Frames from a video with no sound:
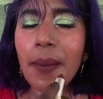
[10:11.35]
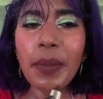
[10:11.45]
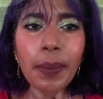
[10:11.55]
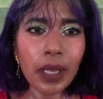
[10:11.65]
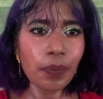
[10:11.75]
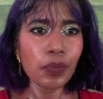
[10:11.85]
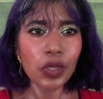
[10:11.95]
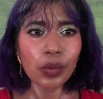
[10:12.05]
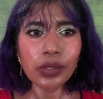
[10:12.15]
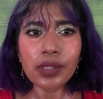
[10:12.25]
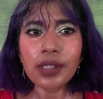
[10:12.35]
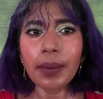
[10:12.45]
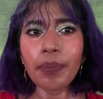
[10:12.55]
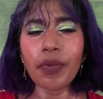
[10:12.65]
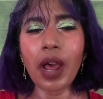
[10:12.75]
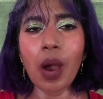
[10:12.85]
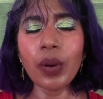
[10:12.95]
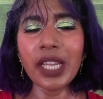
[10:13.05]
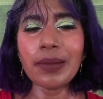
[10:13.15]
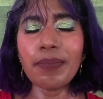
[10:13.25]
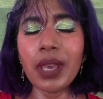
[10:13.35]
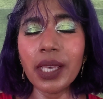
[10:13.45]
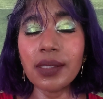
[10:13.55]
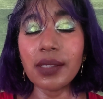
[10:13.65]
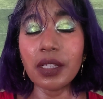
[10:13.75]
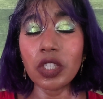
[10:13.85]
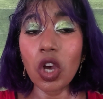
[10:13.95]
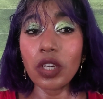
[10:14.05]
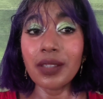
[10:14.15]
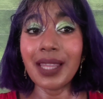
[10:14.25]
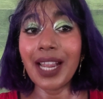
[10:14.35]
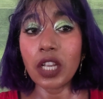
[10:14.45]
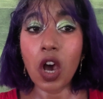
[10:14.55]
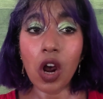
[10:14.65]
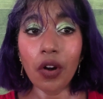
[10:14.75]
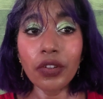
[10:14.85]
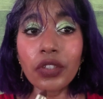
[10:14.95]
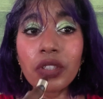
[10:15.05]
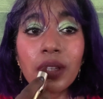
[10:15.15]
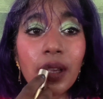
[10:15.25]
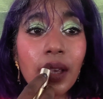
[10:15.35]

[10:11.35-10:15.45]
Maybe it mutes that brown and makes it not that harsh.